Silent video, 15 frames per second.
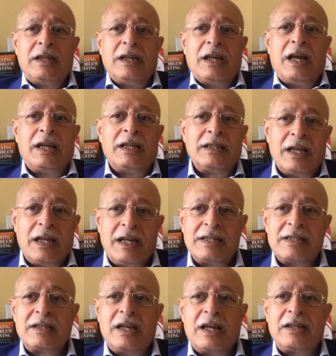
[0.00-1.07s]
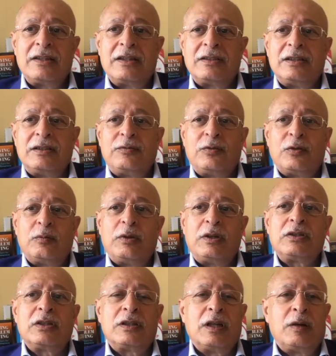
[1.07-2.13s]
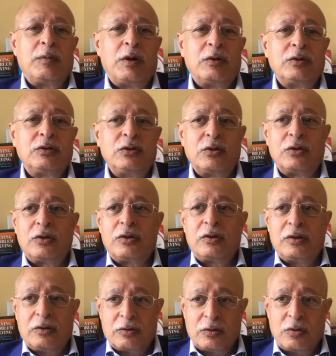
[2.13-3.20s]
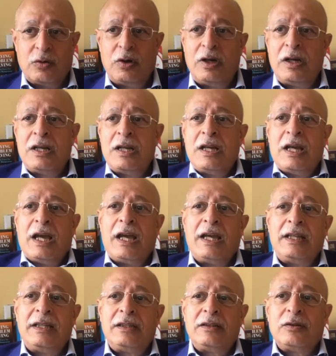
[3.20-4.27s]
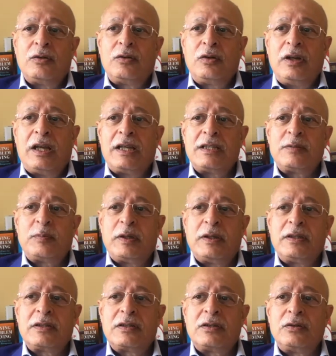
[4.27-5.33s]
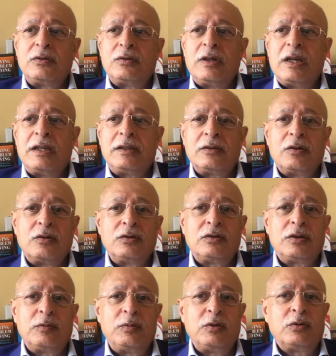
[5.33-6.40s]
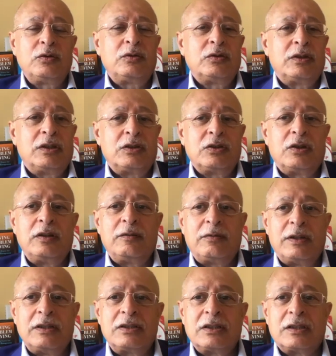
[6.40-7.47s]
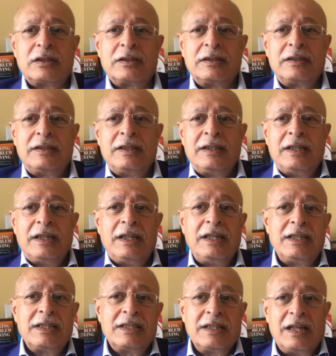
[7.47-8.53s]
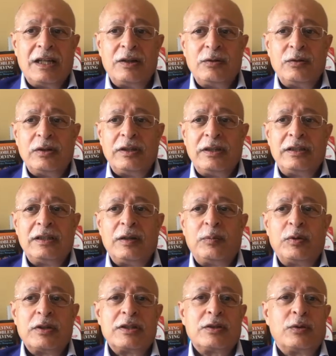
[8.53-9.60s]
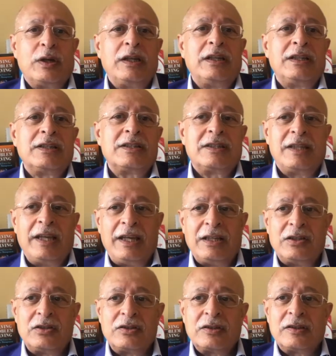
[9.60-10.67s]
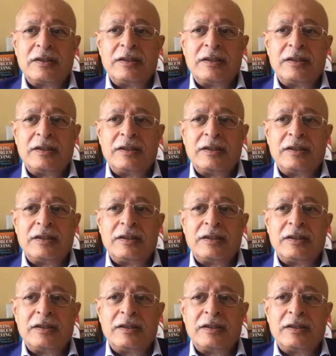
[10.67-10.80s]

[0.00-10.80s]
and has gathered information about your role and all aspects you can contribute to the joint venture. He is now in the persuading stage.